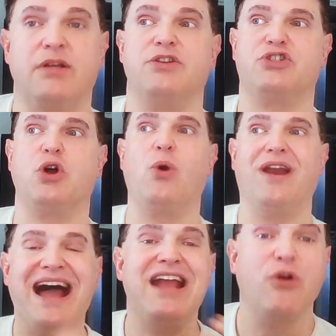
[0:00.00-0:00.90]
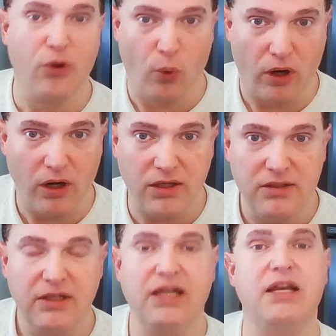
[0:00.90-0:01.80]
So when I go to work,
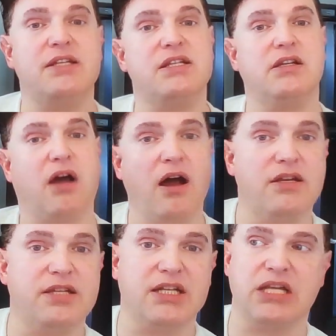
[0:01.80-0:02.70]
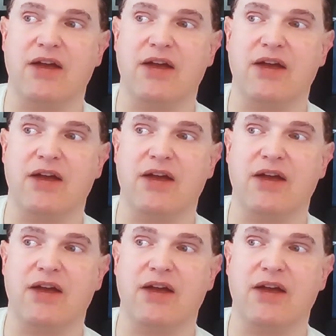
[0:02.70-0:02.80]
it is in context